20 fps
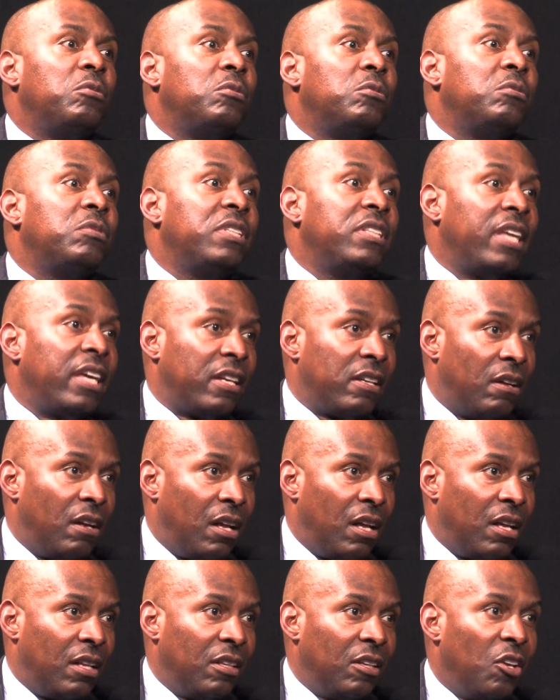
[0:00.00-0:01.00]
do they
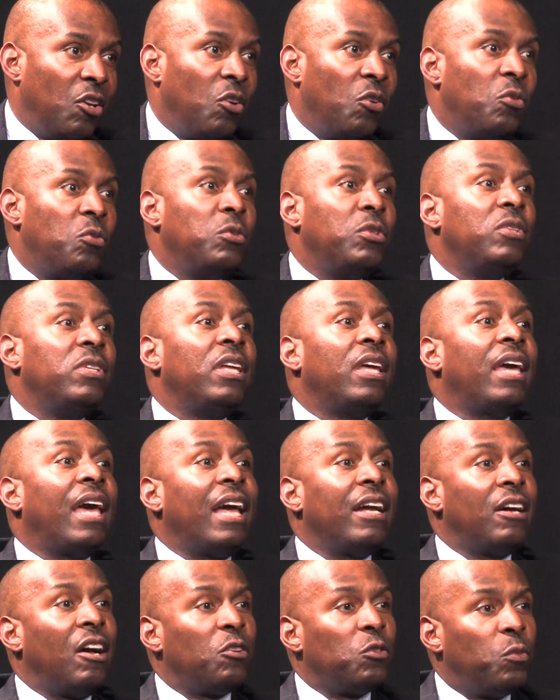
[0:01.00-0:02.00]
call, who do they
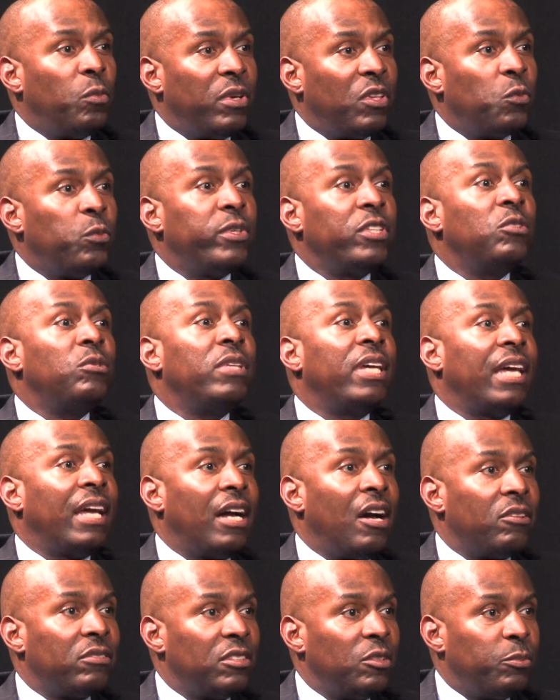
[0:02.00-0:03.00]
hang out with, where do they hang
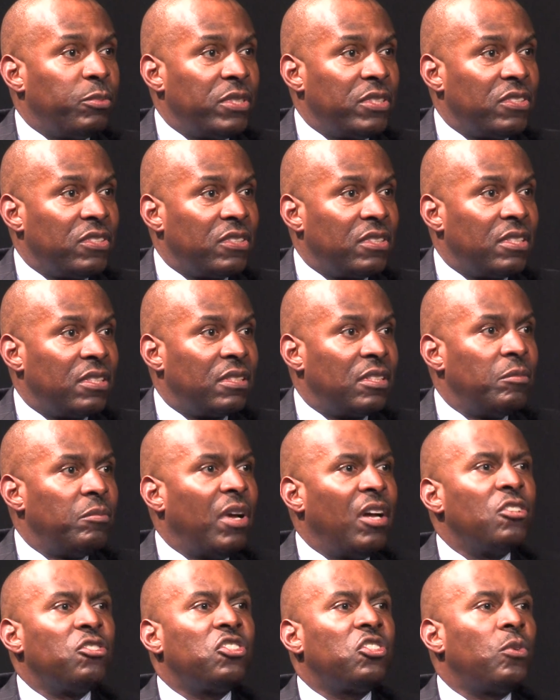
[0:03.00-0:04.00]
out in the prison system,
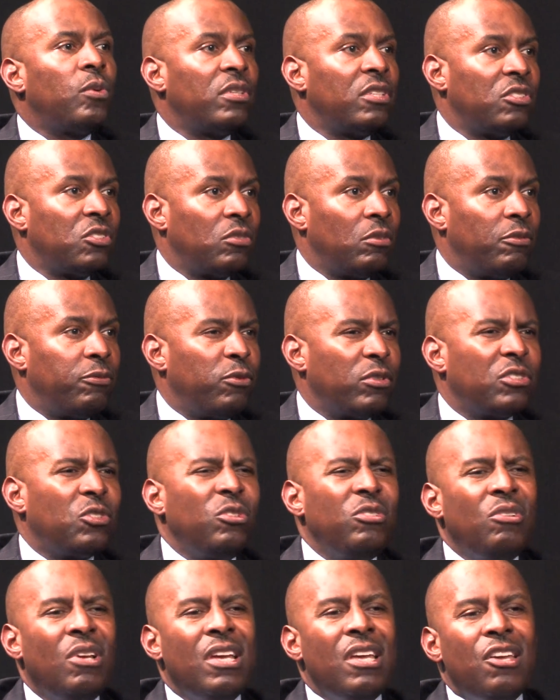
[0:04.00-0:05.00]
and so on and so forth. So
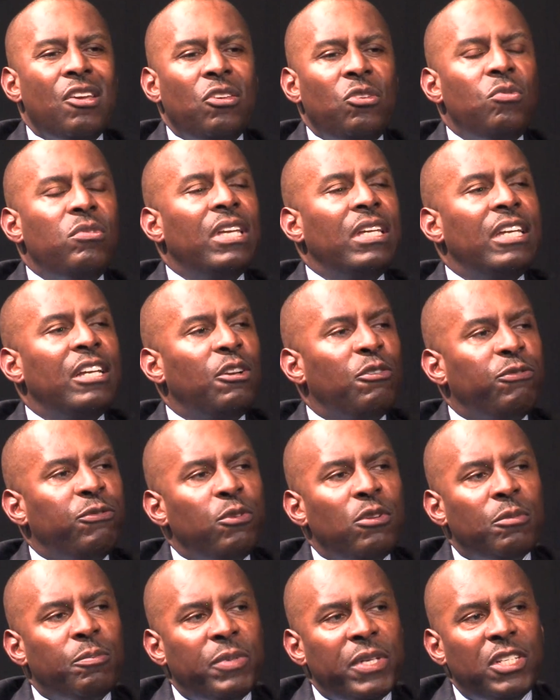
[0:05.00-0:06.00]
you can get a
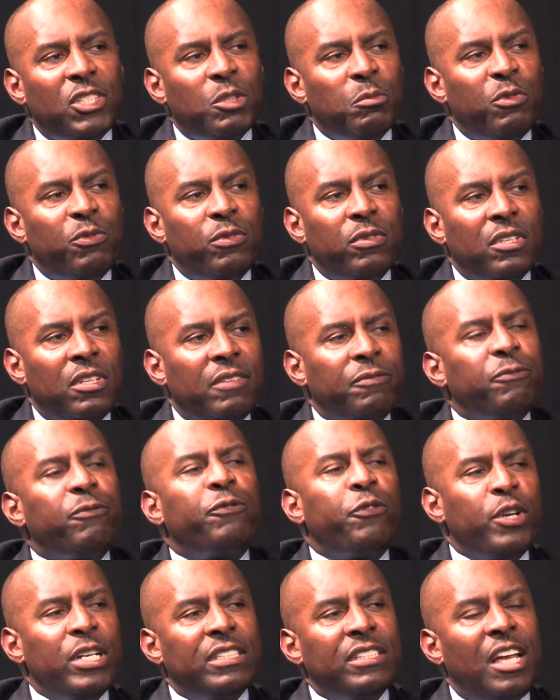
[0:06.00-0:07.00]
full picture before
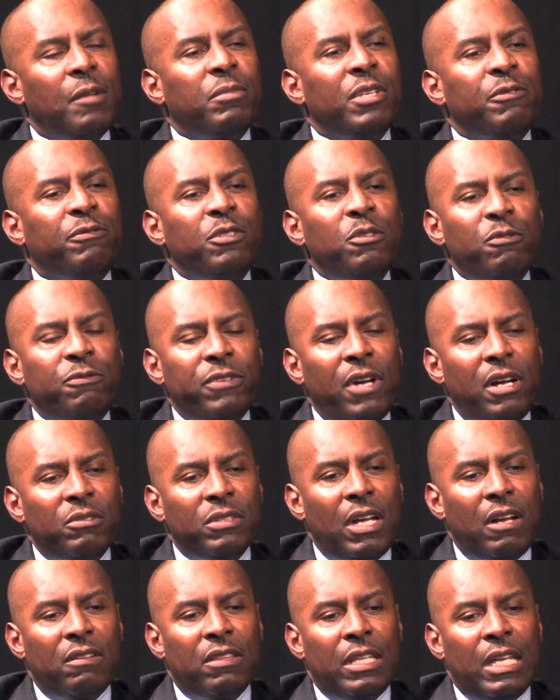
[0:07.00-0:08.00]
for example, if you found
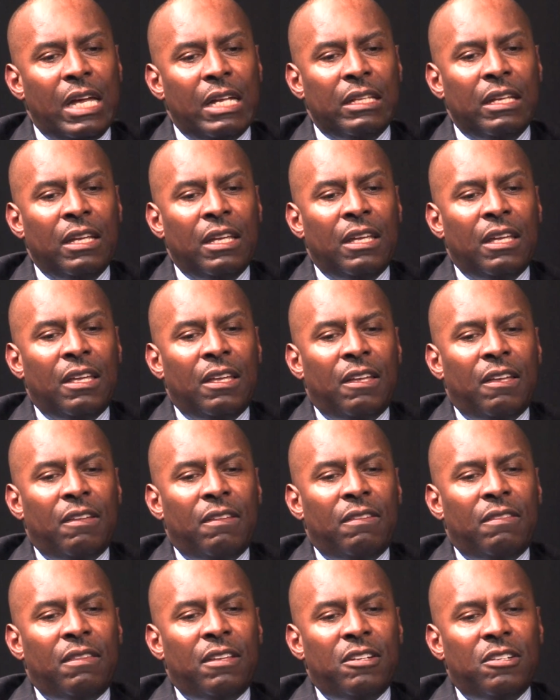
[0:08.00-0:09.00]
out that
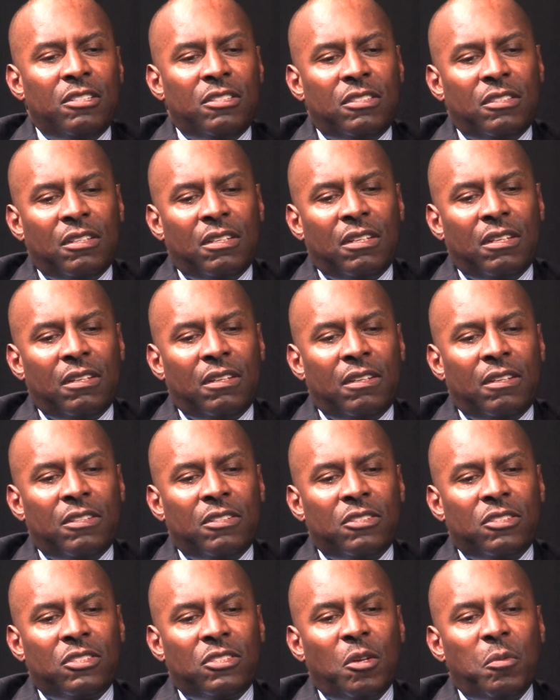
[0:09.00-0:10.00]
there's
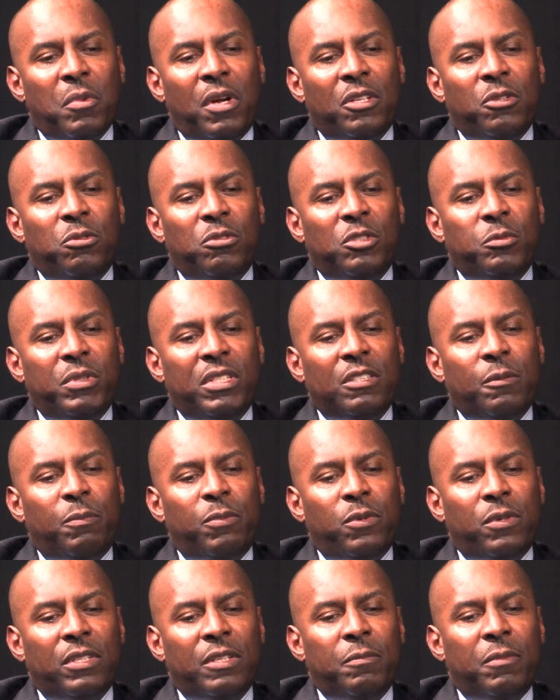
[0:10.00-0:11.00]
somebody who's being
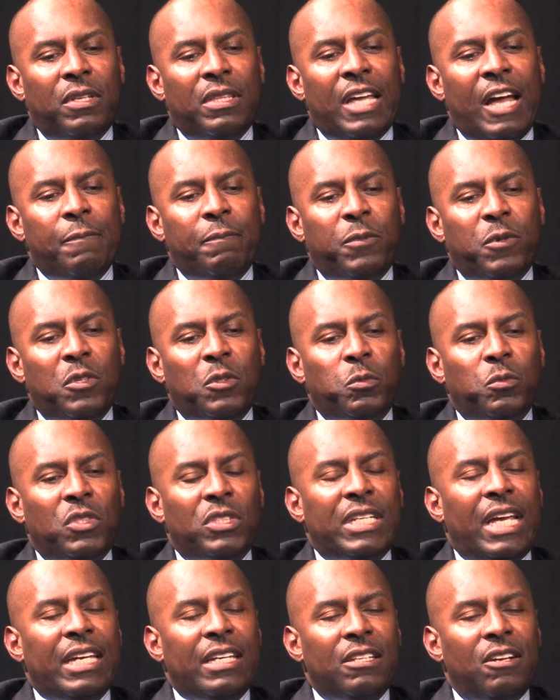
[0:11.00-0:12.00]
deported, but that person was
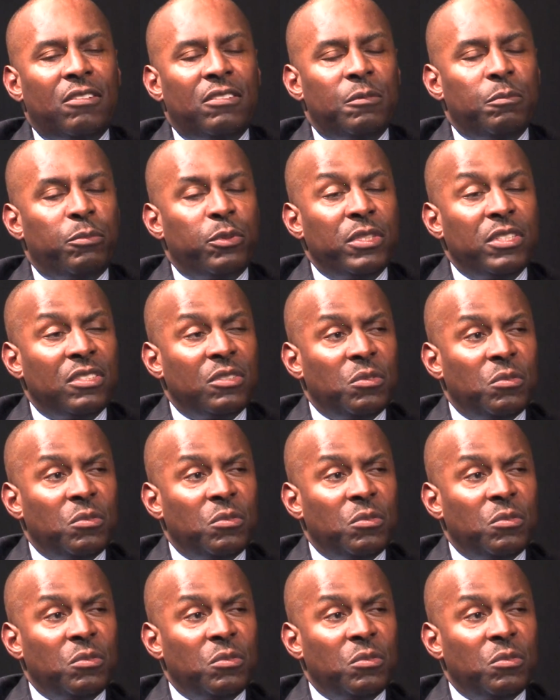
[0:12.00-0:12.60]
hanging out in prison